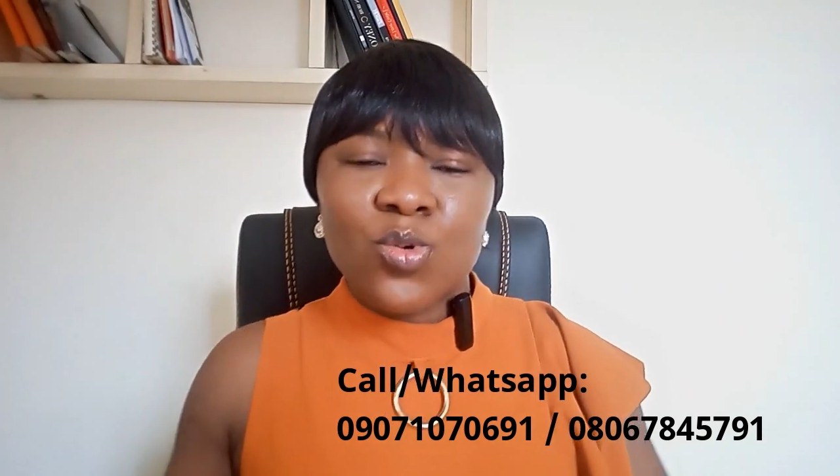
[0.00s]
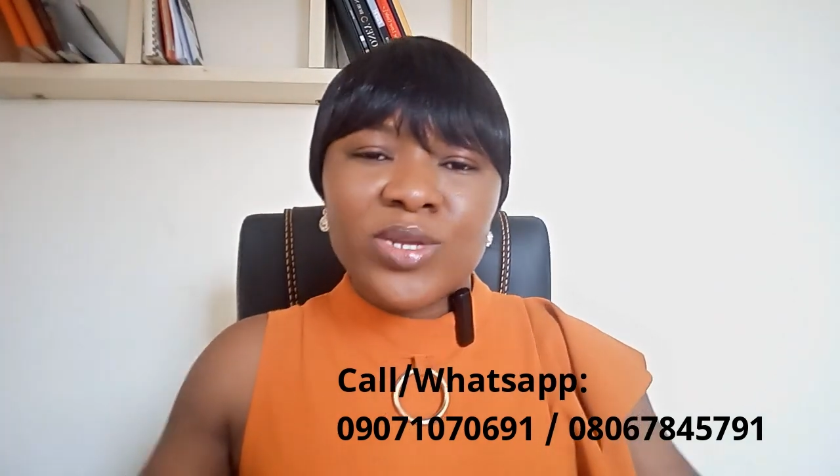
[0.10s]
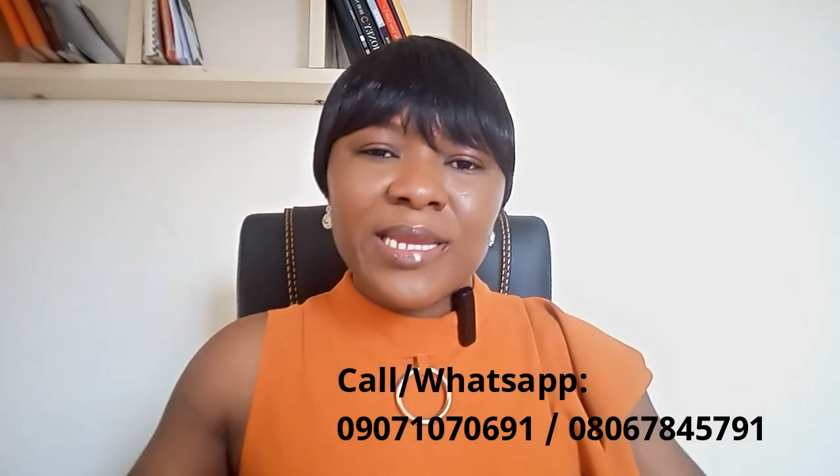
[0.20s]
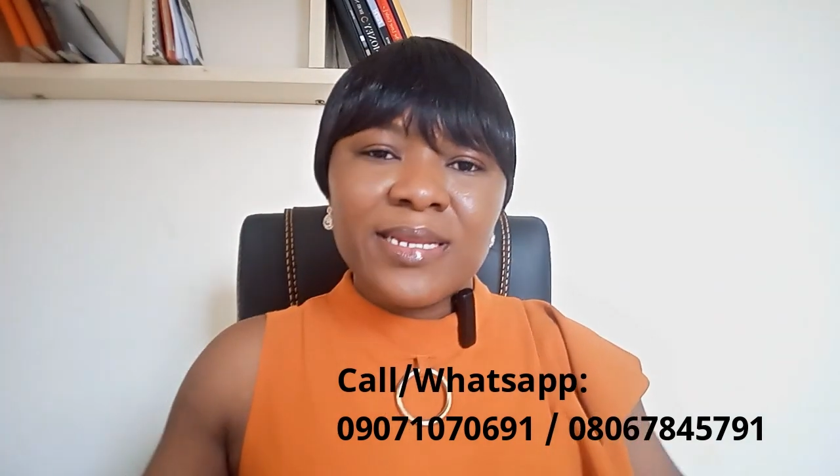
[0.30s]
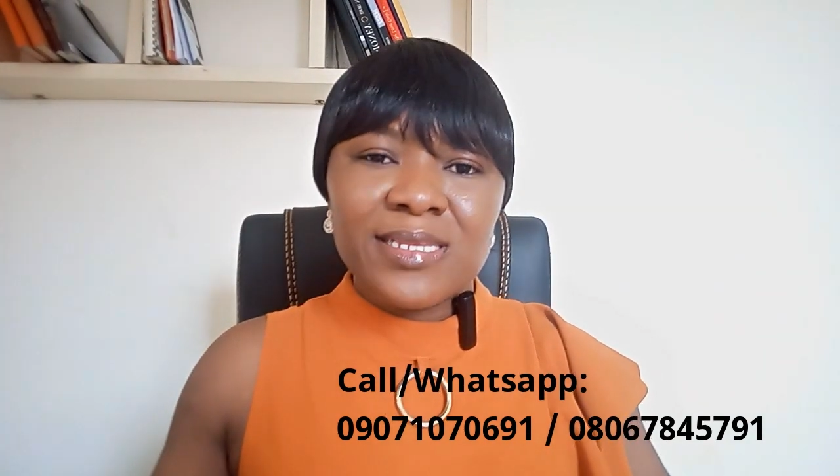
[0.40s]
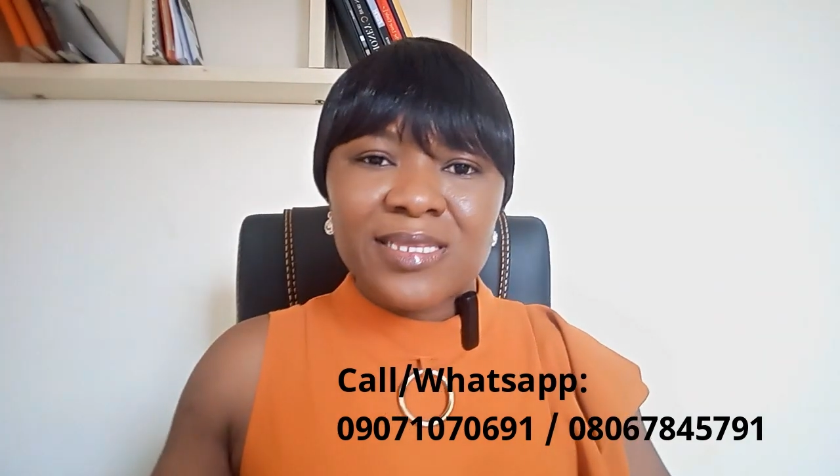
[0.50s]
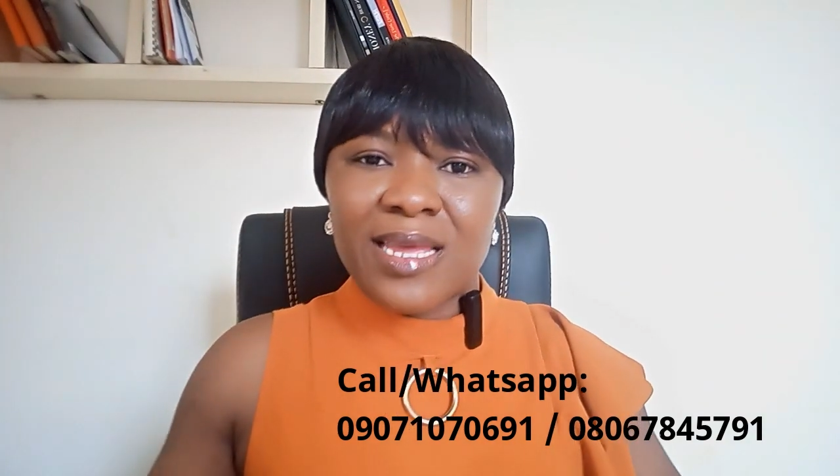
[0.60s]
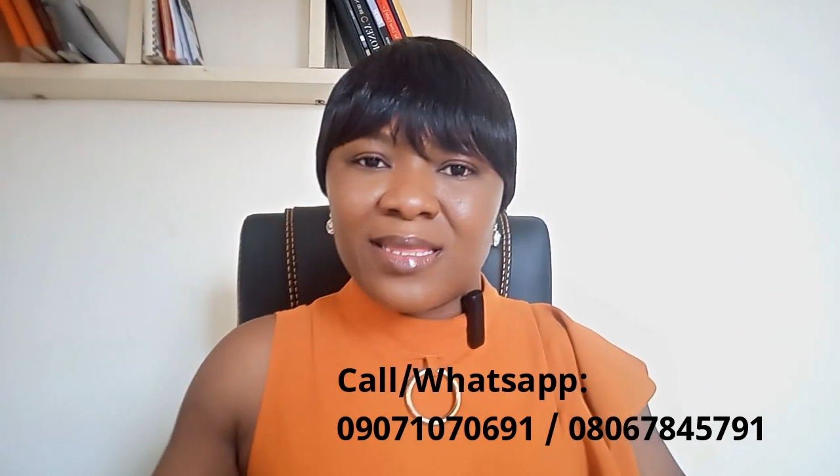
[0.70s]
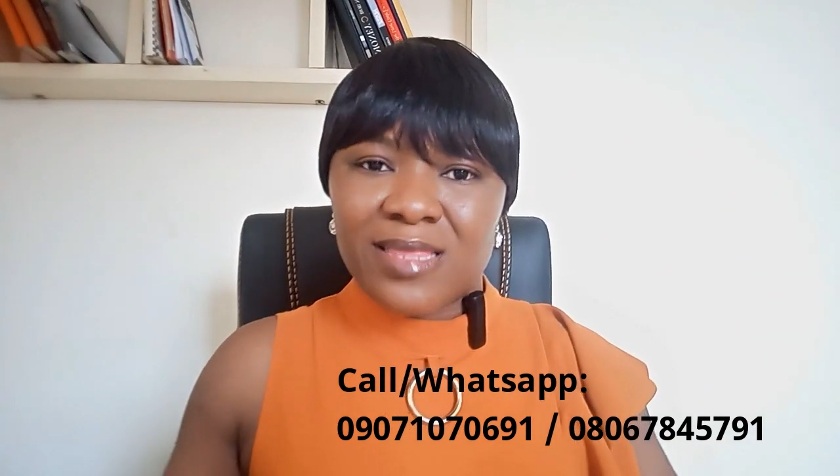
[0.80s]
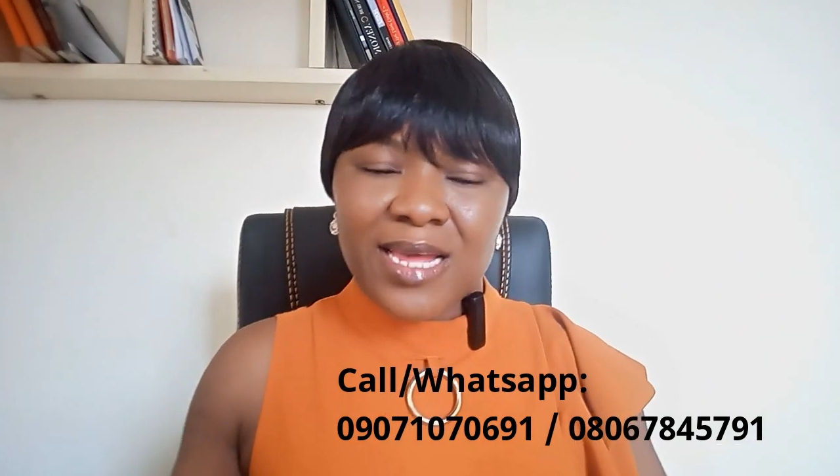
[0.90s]
Owoyele
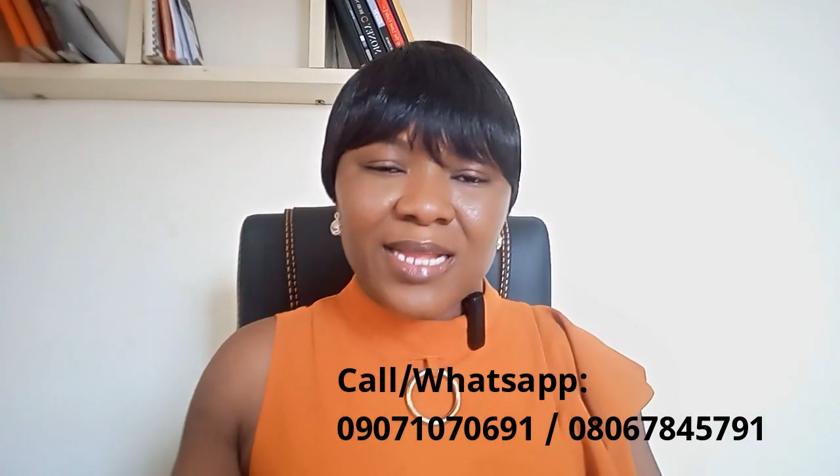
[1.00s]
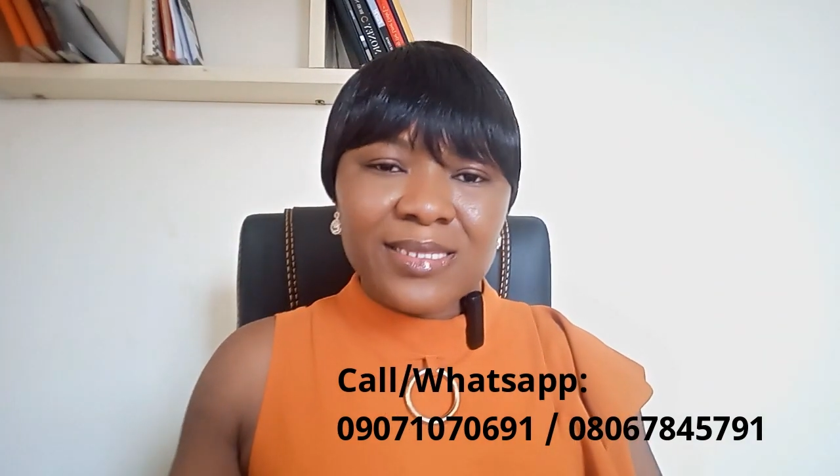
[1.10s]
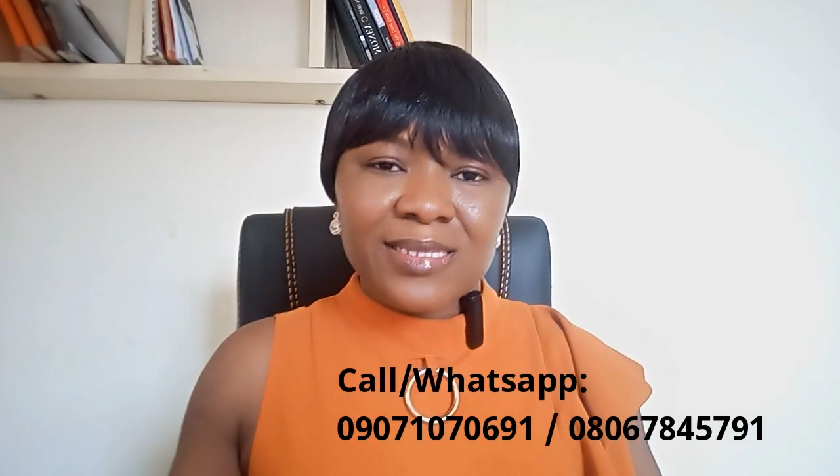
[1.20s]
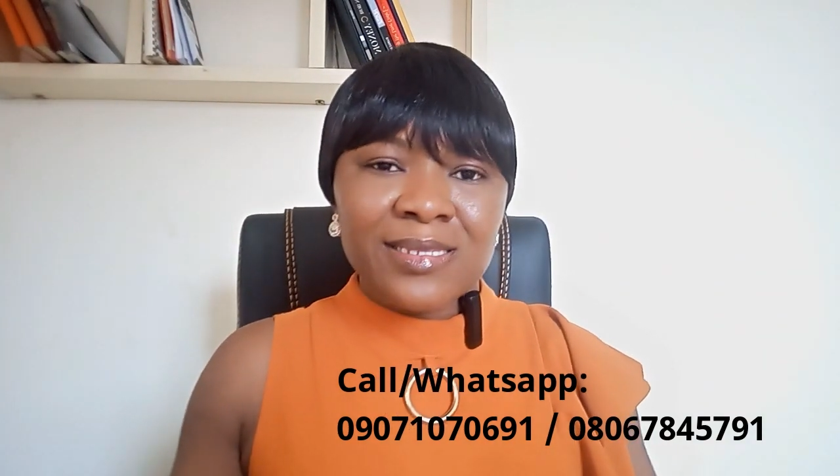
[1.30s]
said that